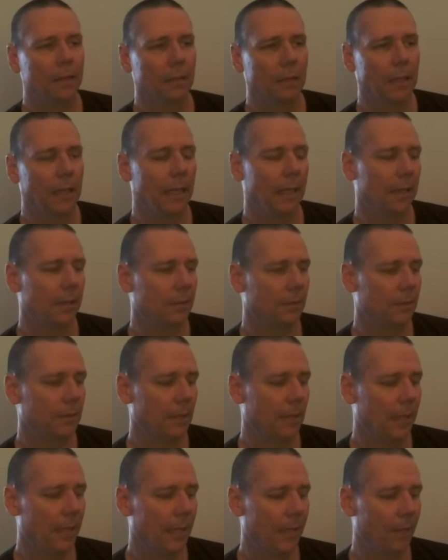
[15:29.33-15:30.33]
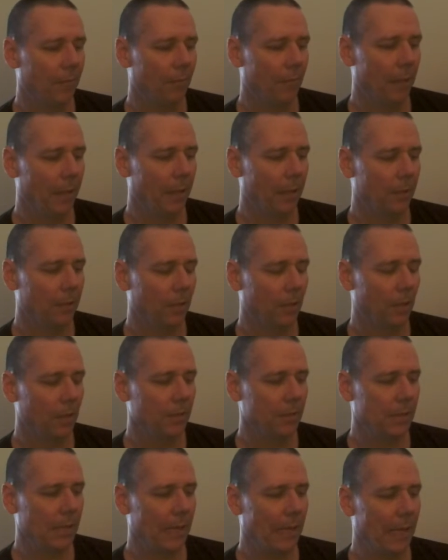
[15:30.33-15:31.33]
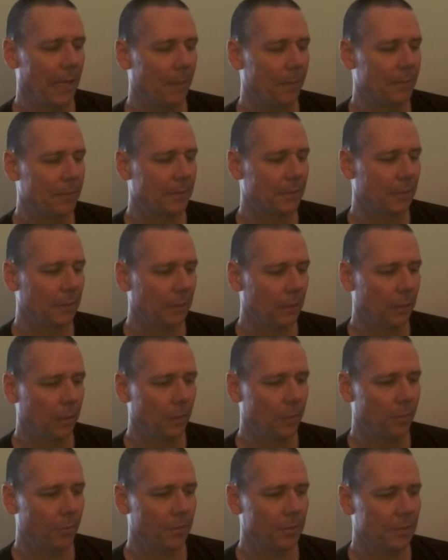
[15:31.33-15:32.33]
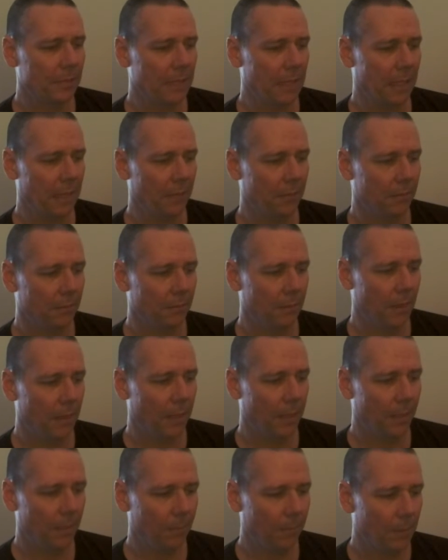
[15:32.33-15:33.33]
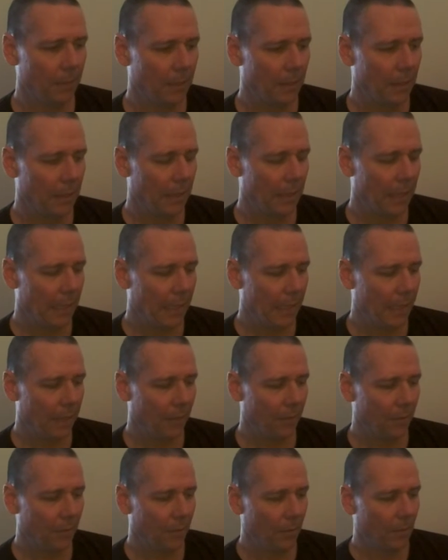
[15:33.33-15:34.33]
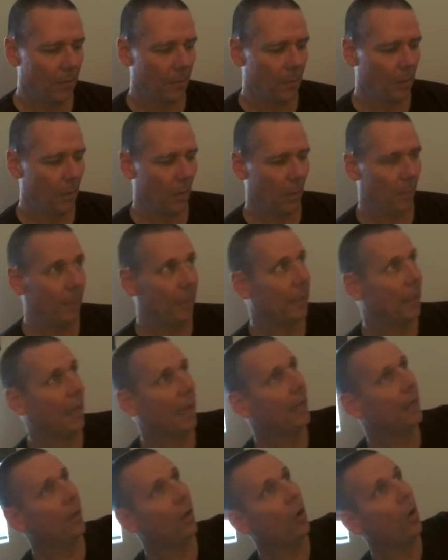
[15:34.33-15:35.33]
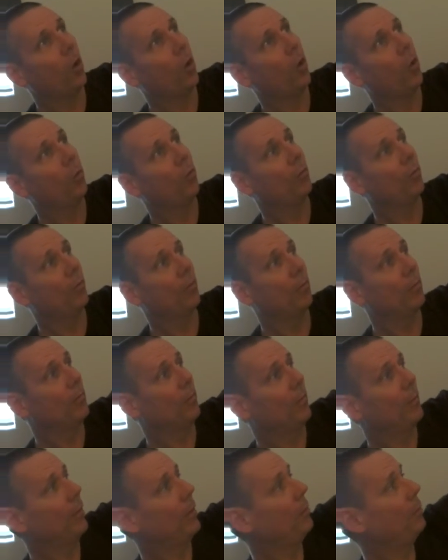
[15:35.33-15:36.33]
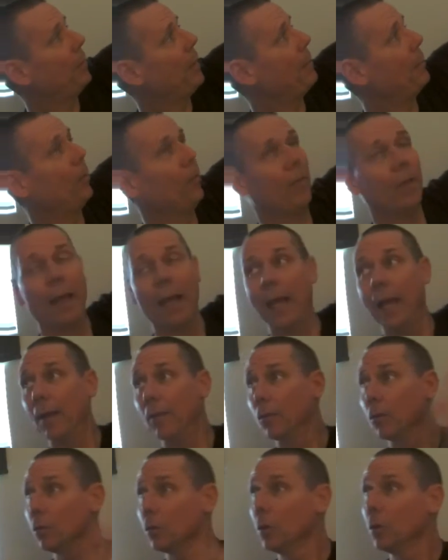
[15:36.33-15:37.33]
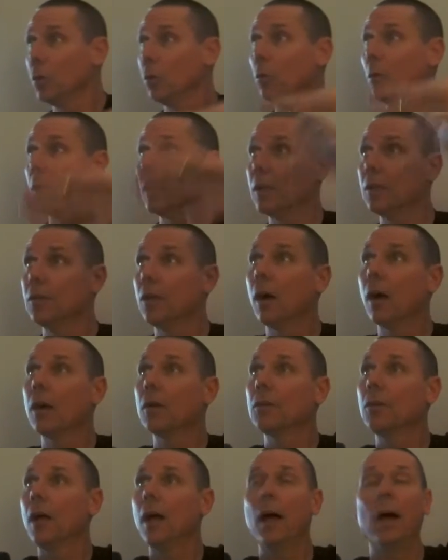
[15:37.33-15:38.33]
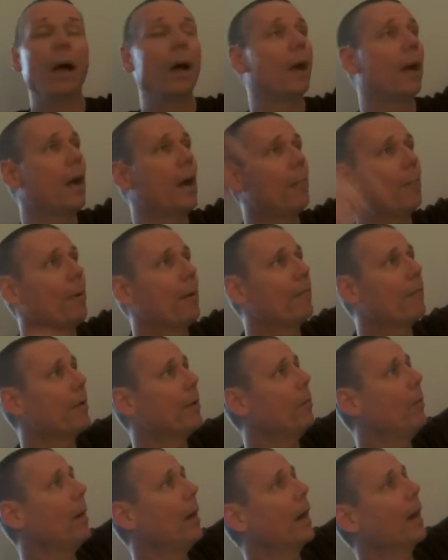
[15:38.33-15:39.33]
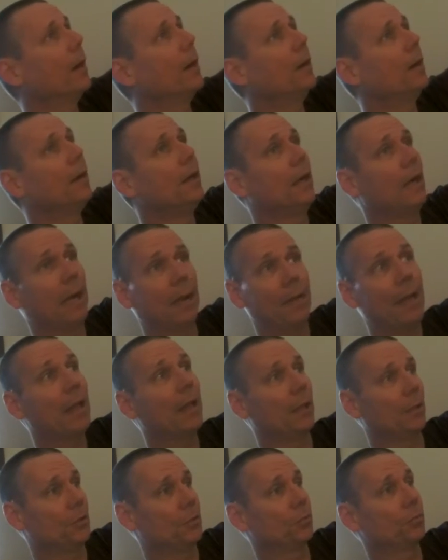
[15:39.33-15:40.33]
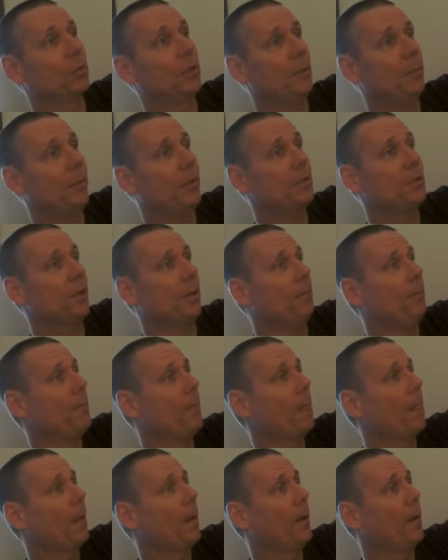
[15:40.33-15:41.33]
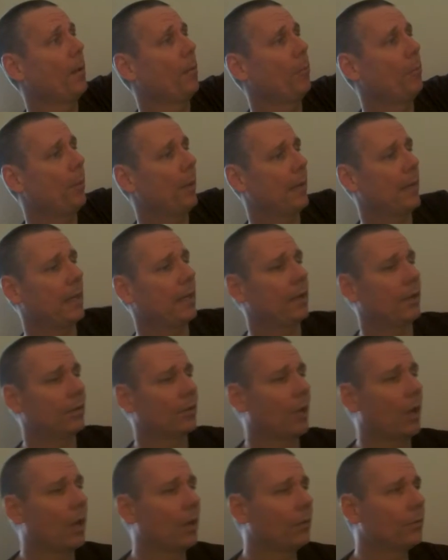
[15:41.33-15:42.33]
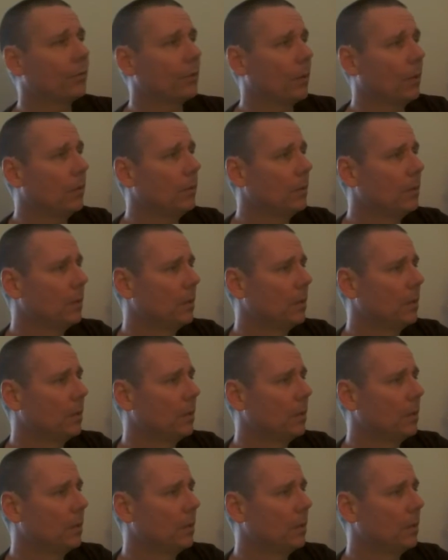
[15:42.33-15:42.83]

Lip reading: like to have my guitars absolutely pristine. And I mean, I know people that have a room with guitars hung up everywhere, and that looks really bitchin'. But it is also,